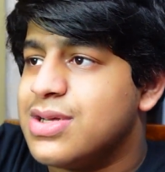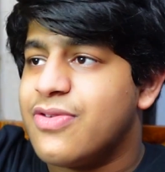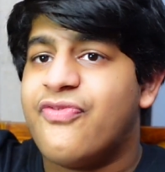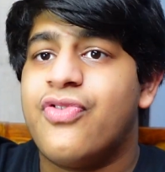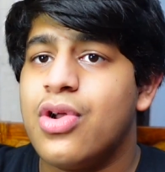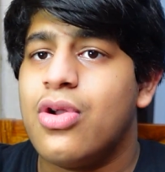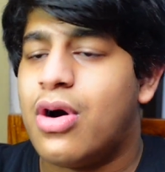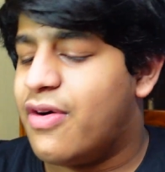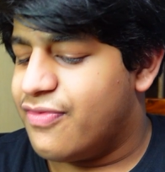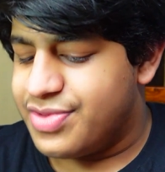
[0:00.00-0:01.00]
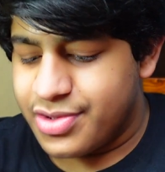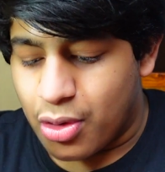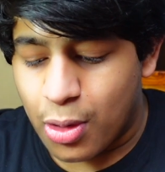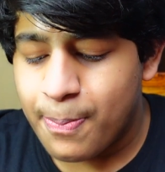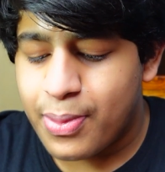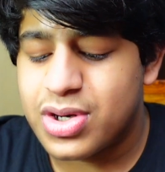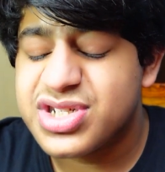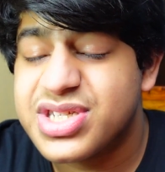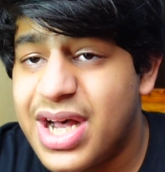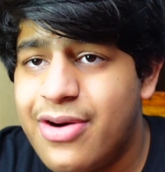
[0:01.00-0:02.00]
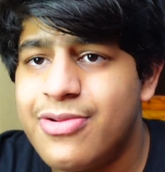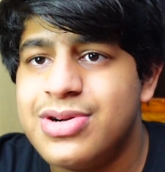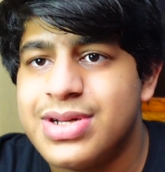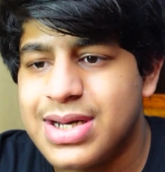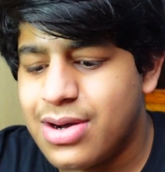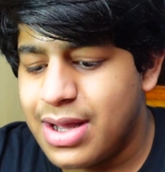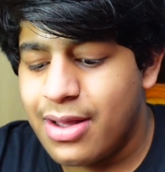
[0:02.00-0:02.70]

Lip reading: full of HomePod sound.